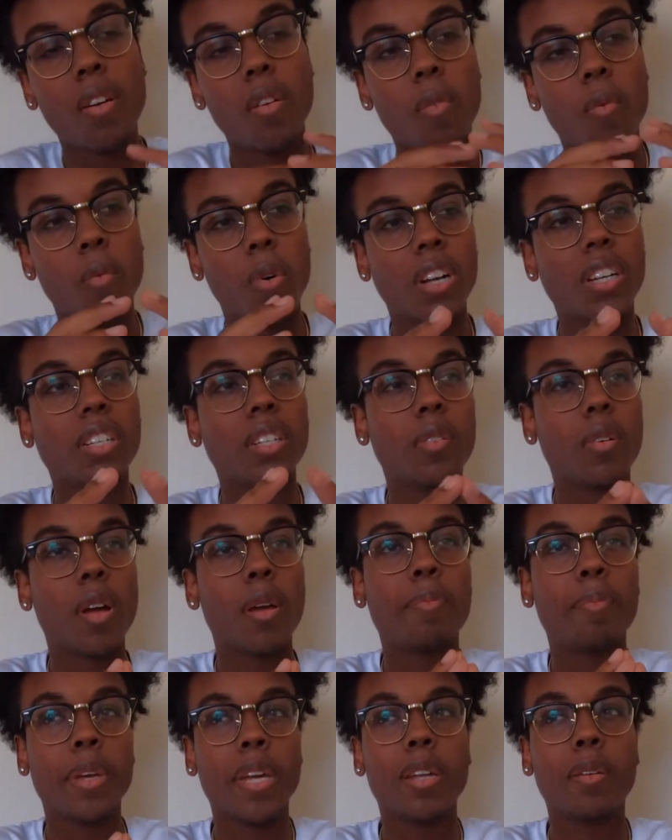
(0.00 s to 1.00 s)
what do I
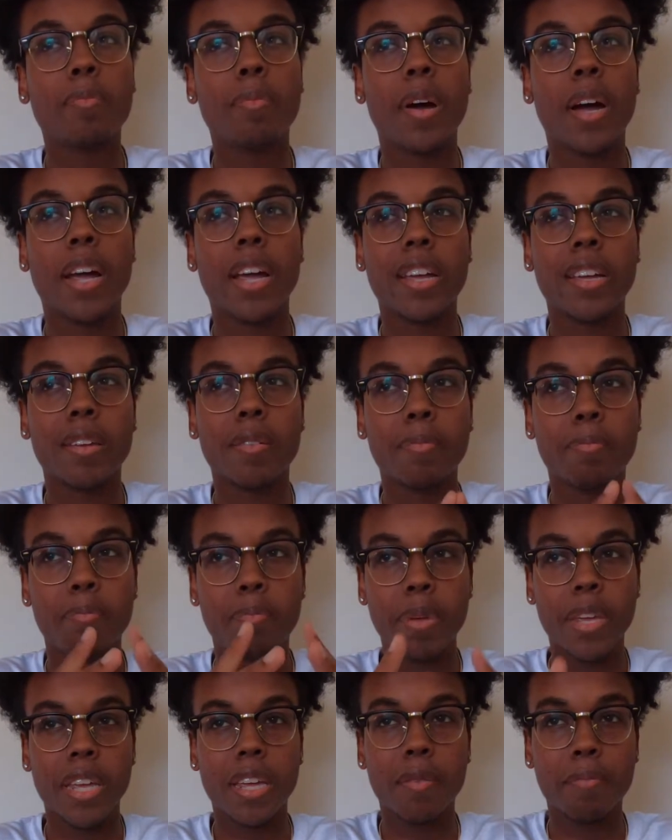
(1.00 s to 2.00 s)
mean by
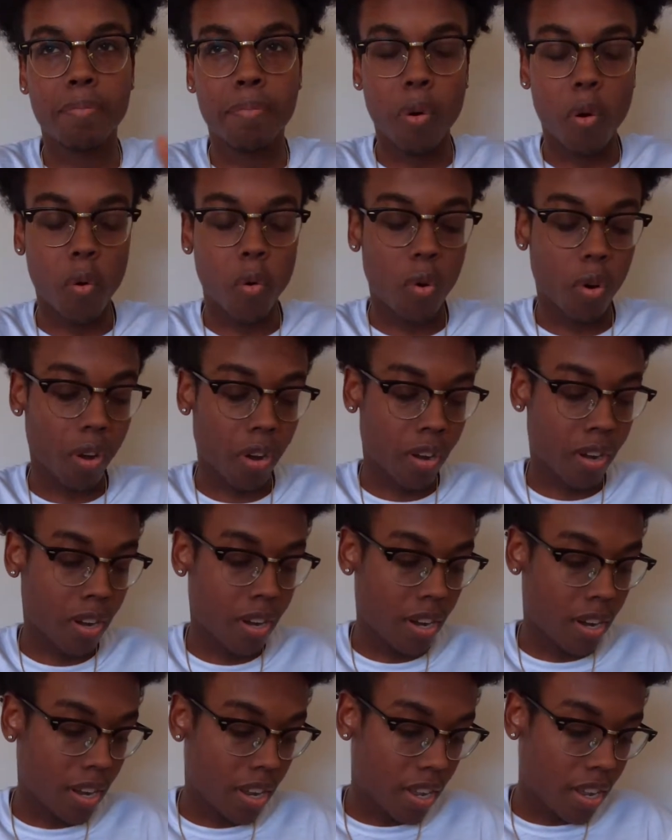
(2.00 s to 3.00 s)
being poor?
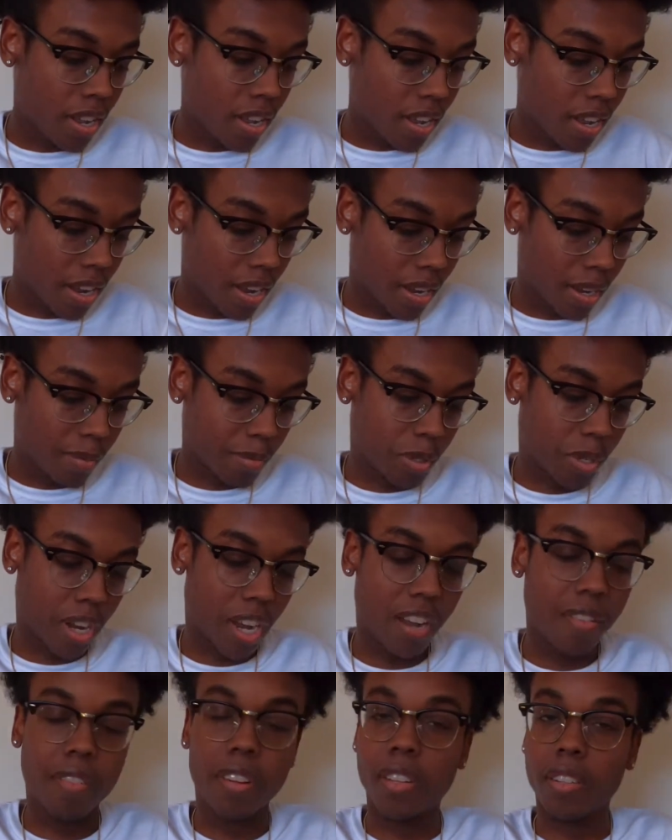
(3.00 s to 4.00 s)
So I
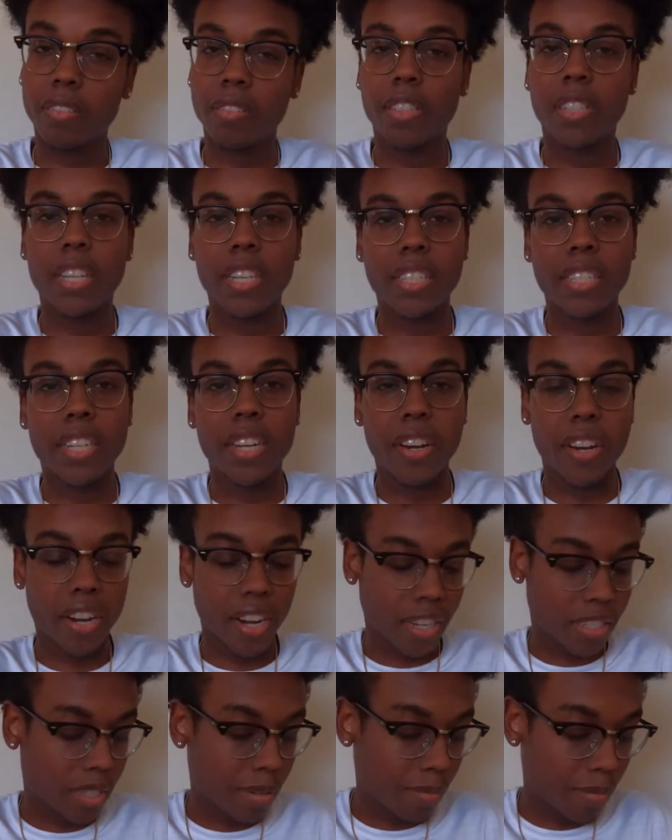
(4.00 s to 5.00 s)
have a list here. I
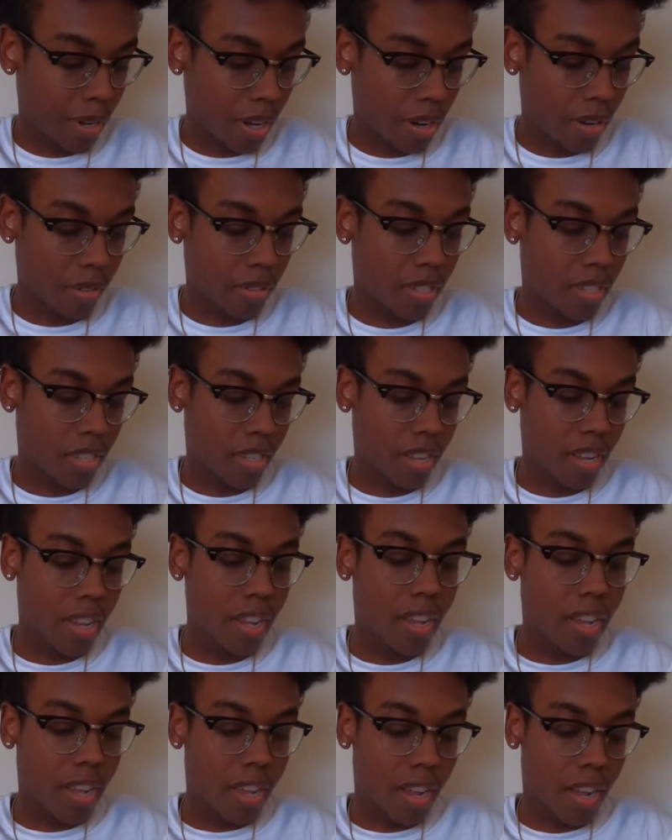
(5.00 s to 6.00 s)
got some notes
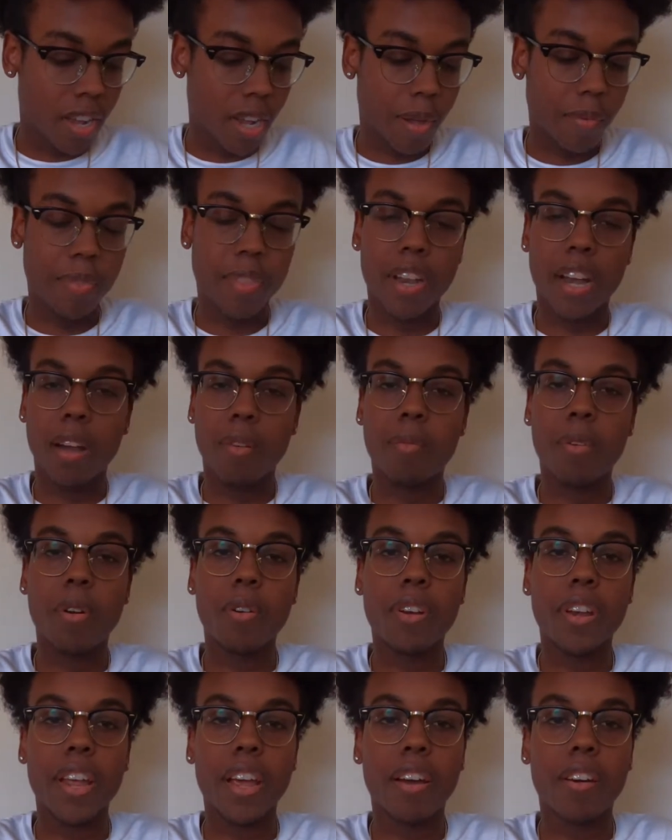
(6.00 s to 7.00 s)
that I
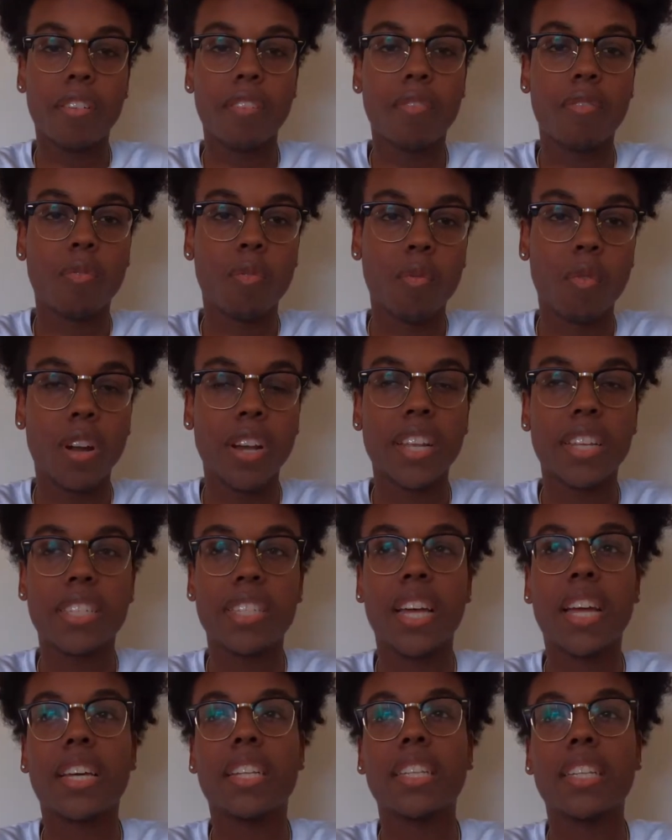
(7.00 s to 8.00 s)
wrote down of what
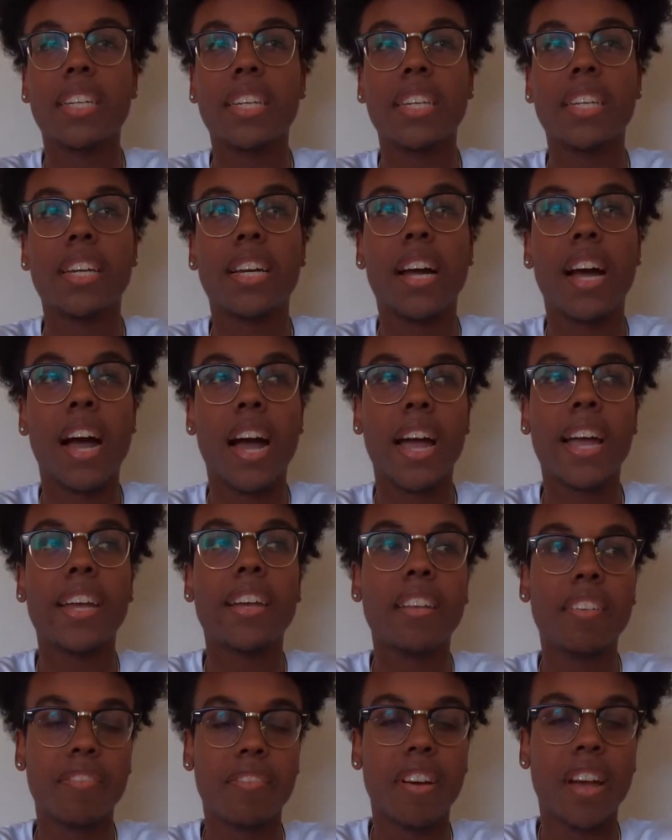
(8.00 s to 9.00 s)
exactly I
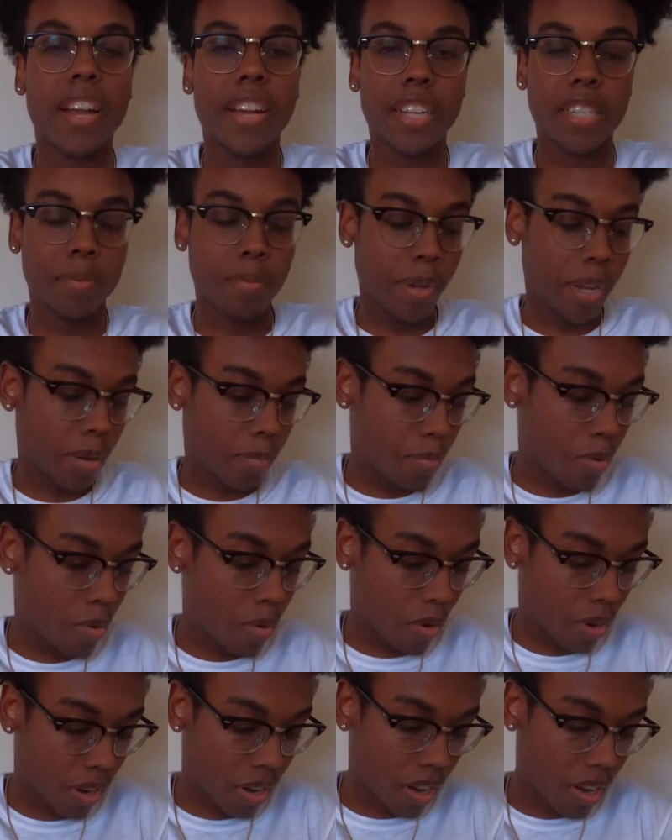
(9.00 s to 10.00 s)
define as being
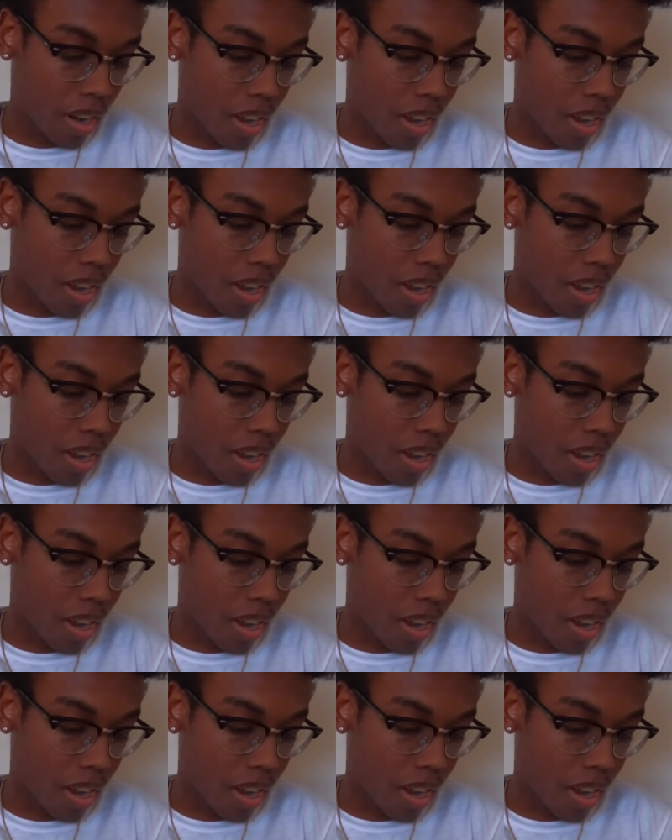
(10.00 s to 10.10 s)
poor.